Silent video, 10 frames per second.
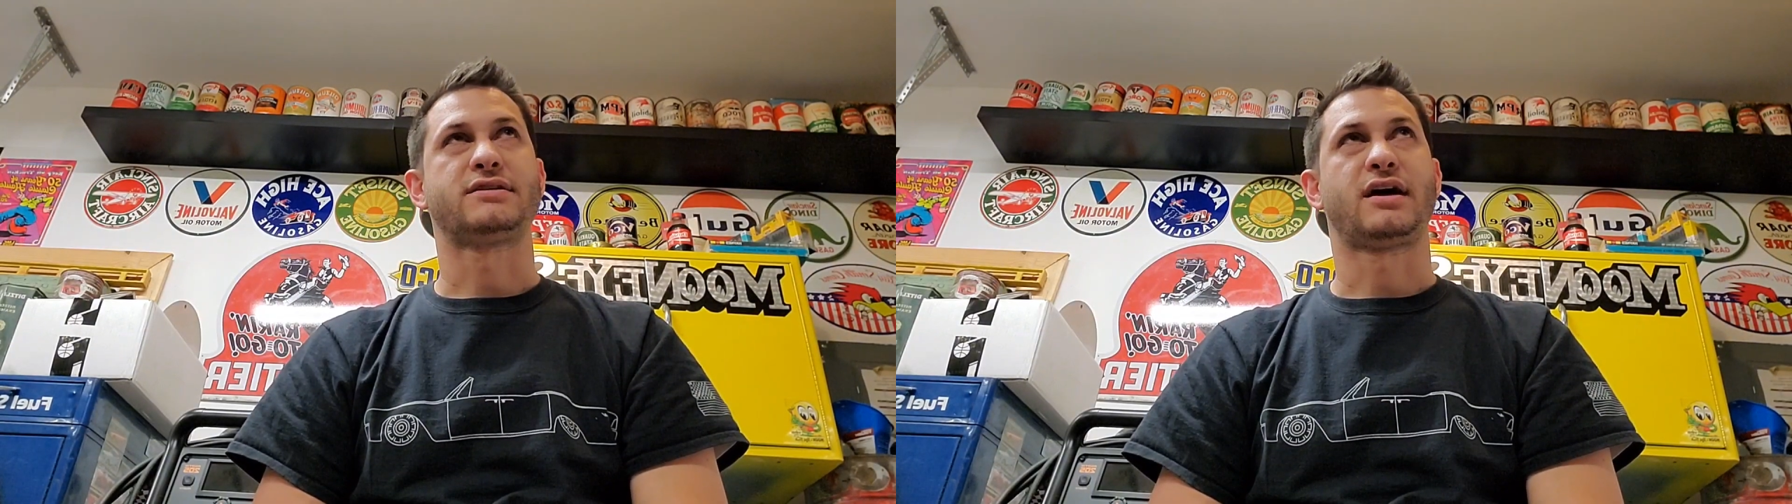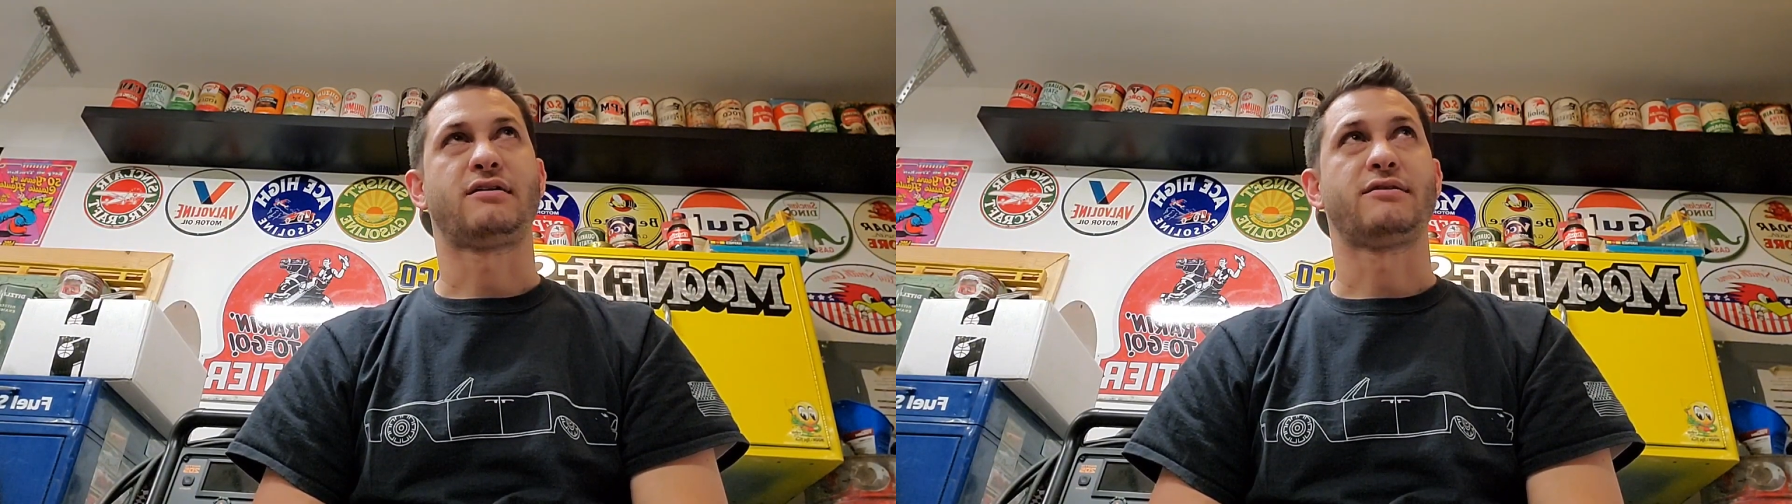
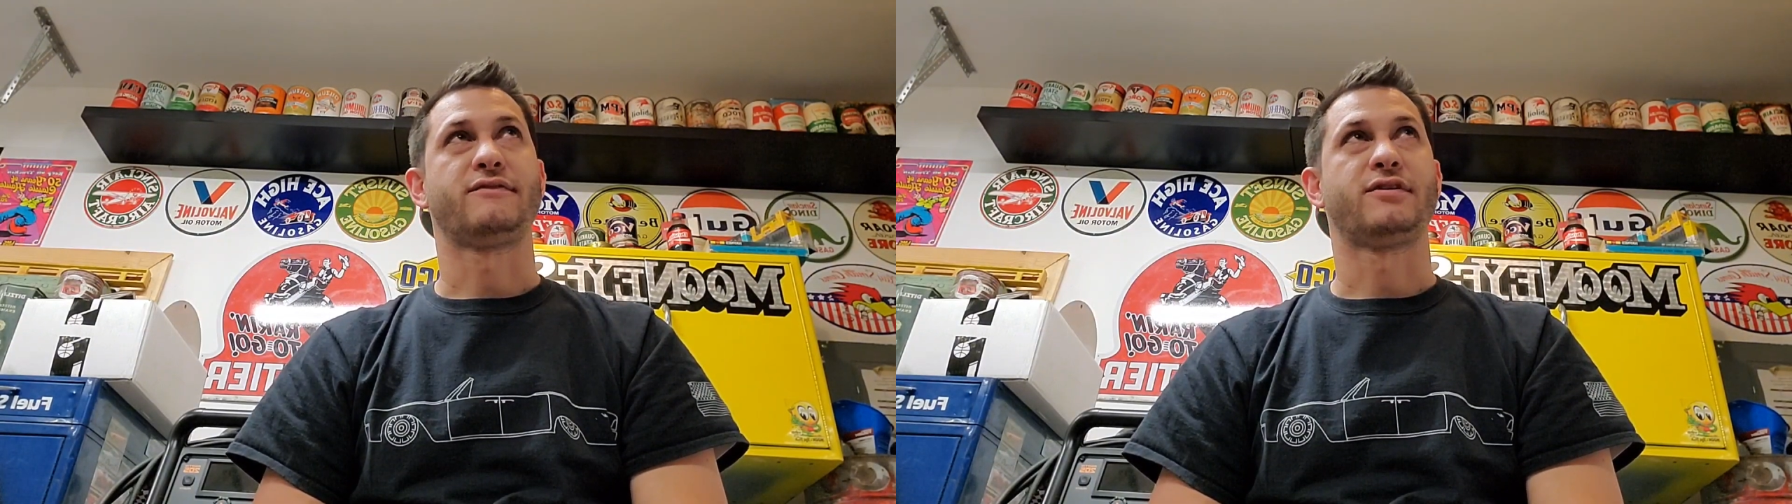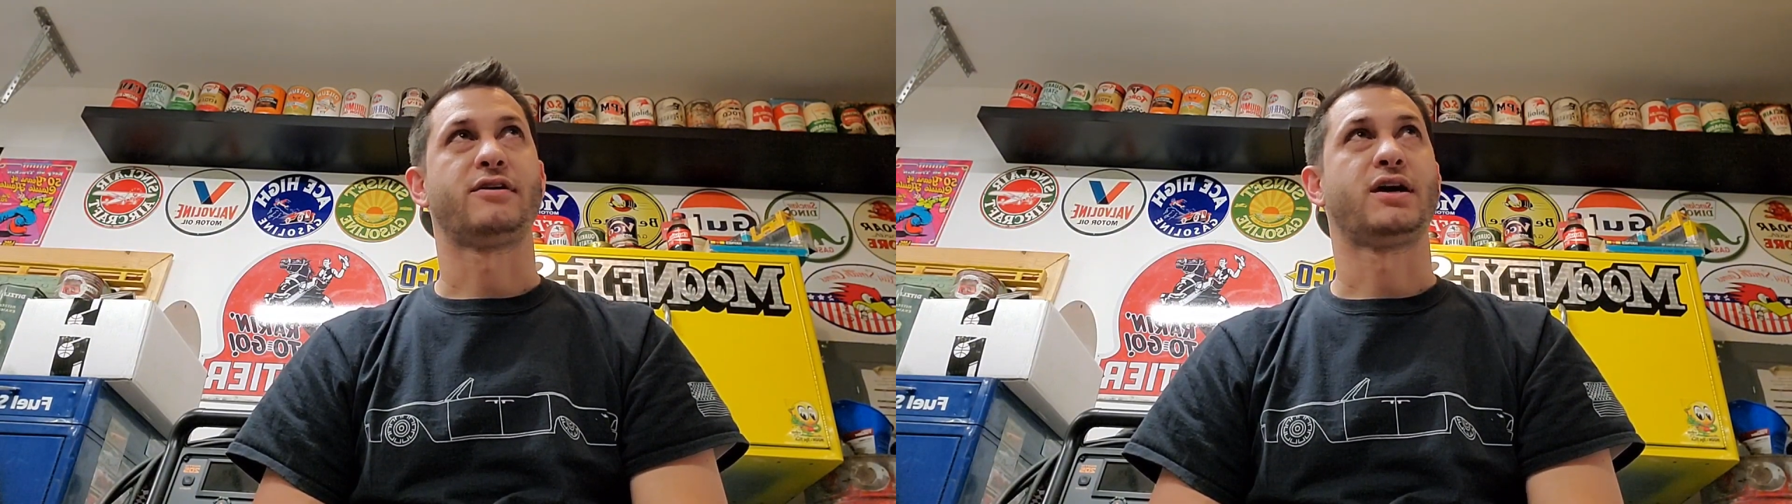I don't even
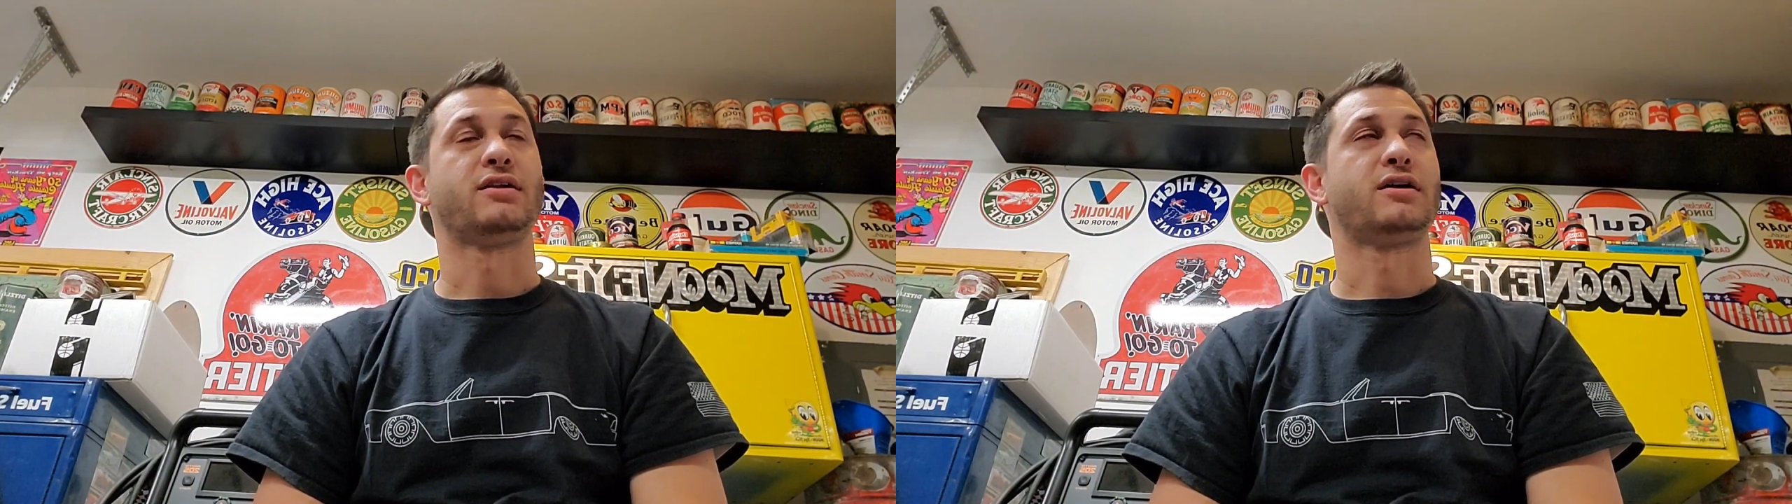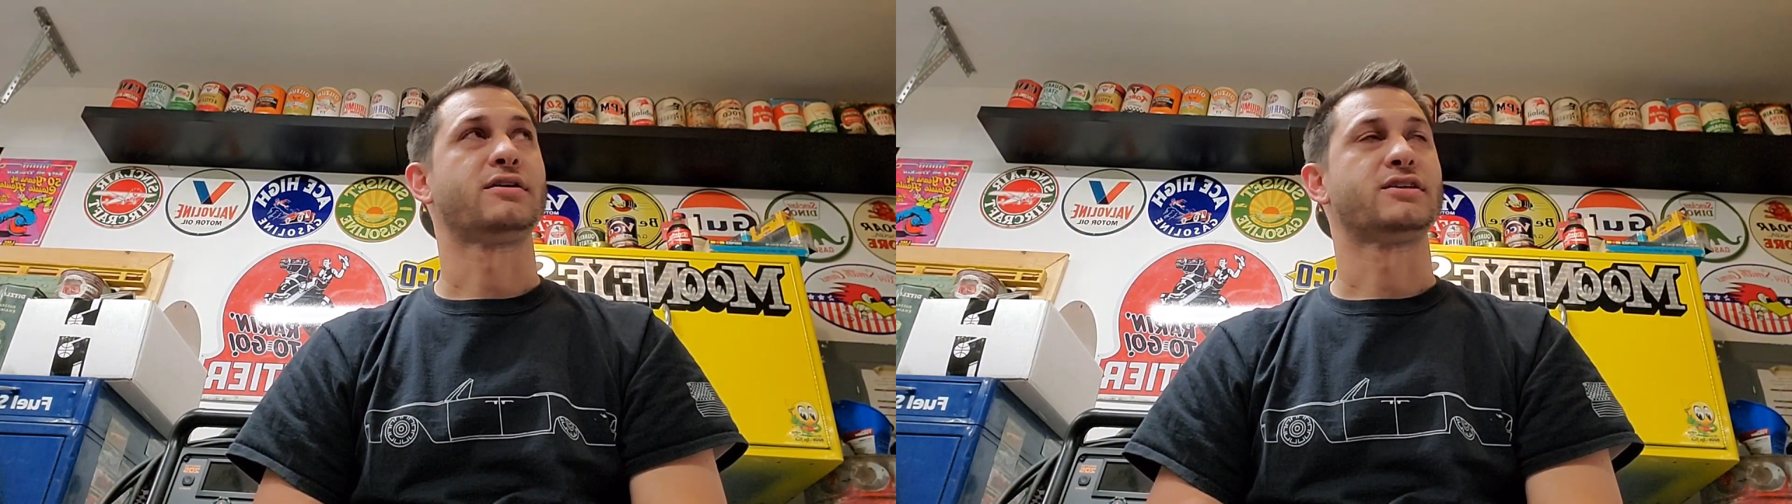know how
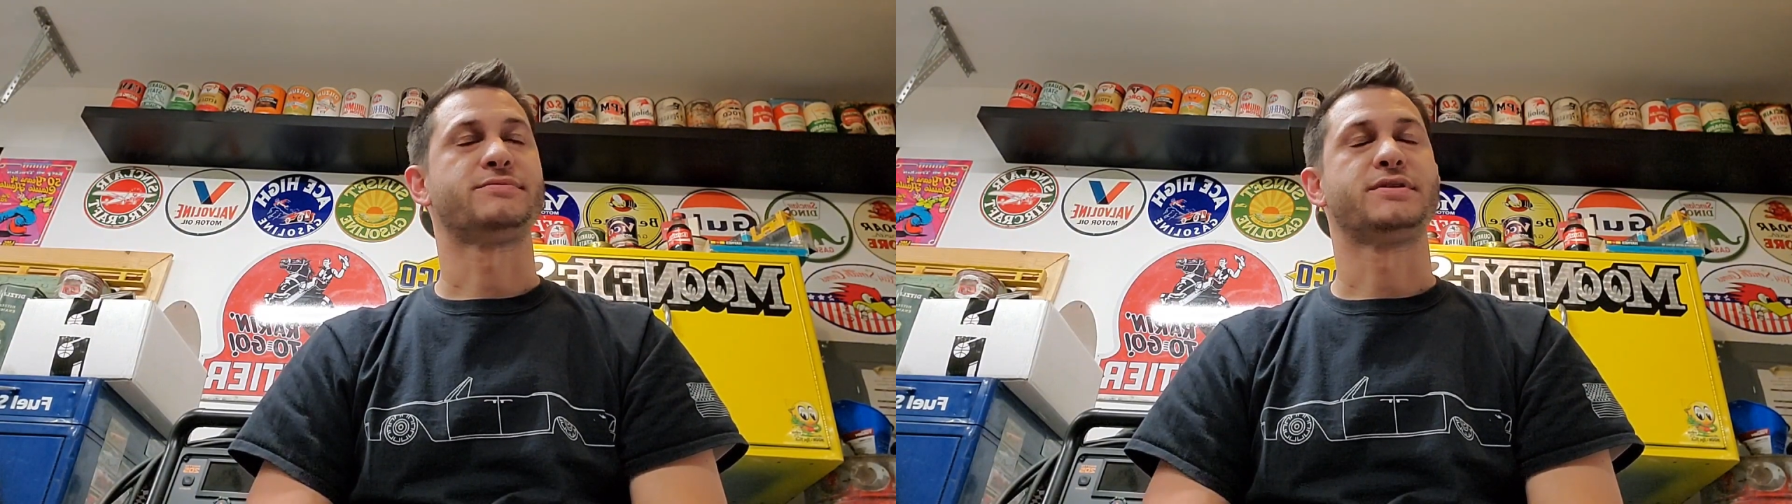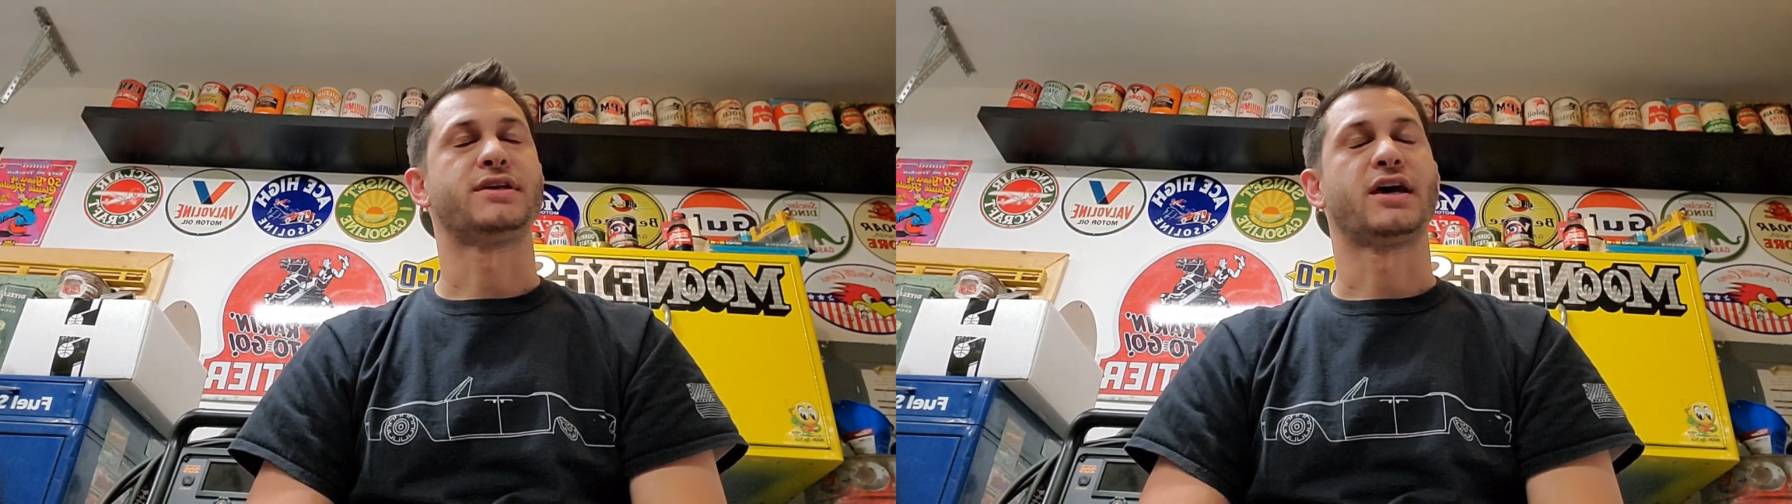long it's
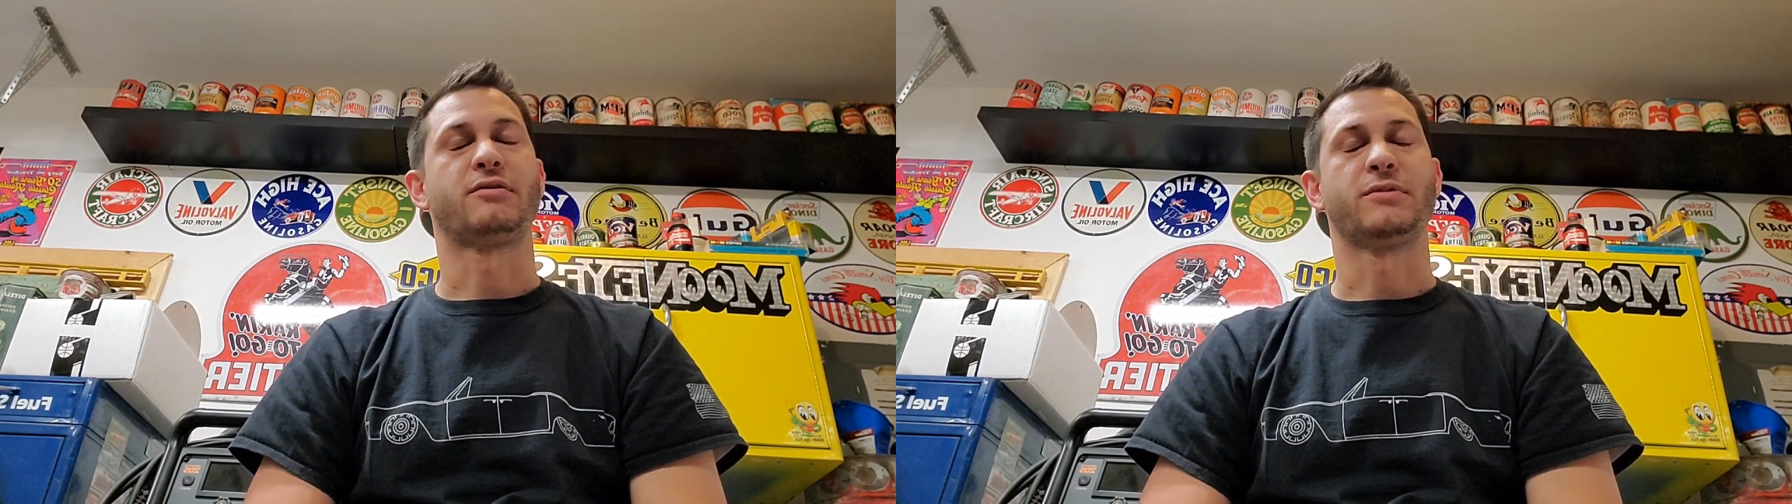been taking